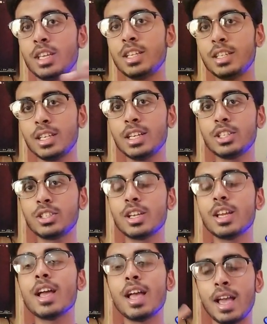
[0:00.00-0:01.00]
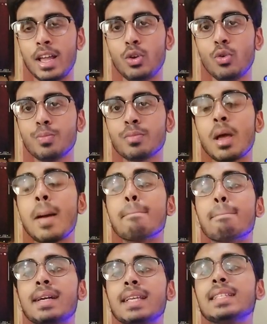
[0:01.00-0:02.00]
In English, hello,
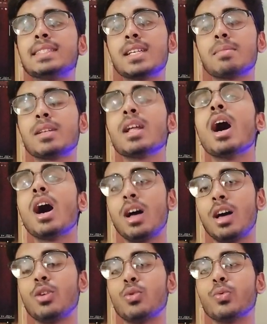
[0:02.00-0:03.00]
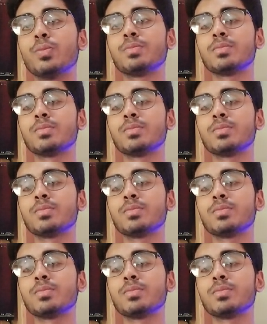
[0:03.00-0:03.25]
but in German, hallo.